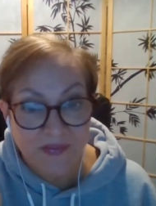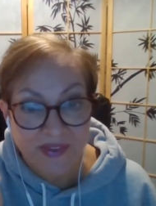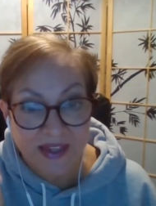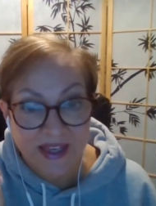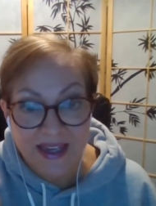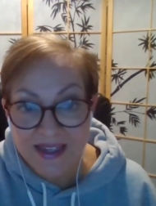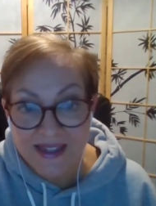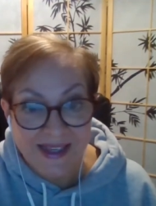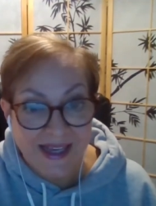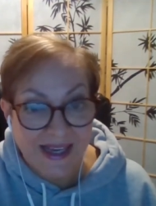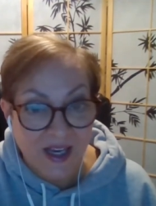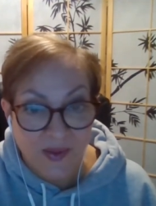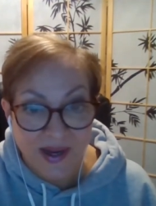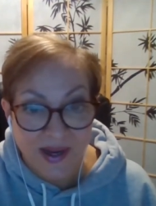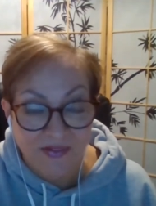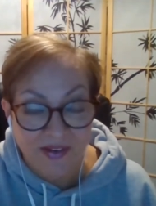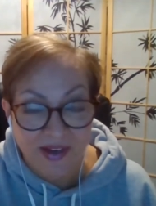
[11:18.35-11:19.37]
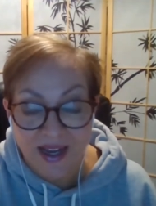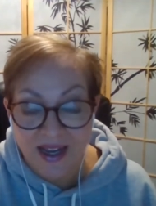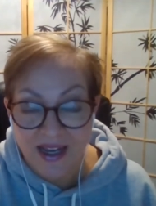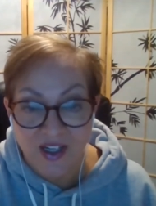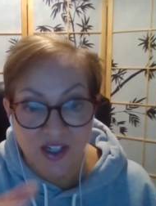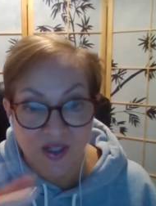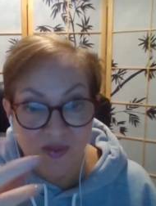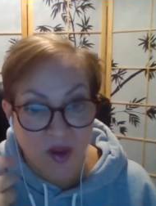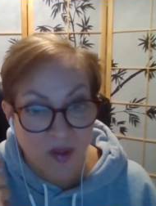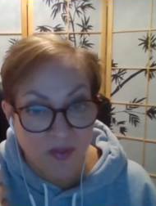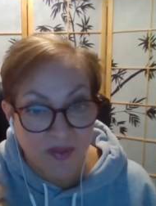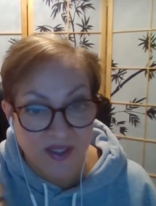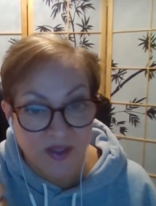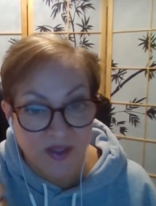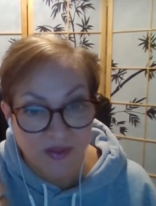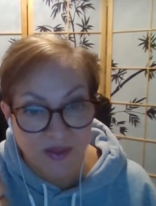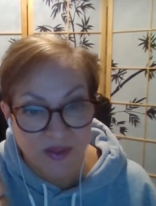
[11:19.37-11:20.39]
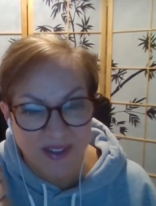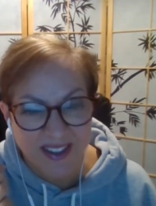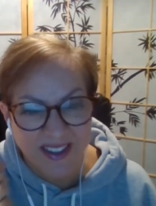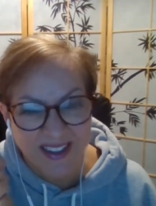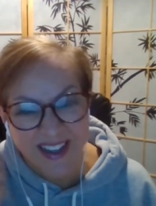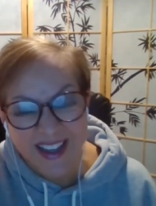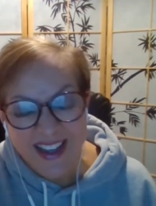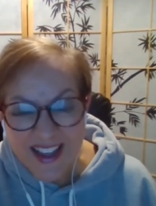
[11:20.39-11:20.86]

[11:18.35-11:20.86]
eat a takeaway every night and just pop a supplement.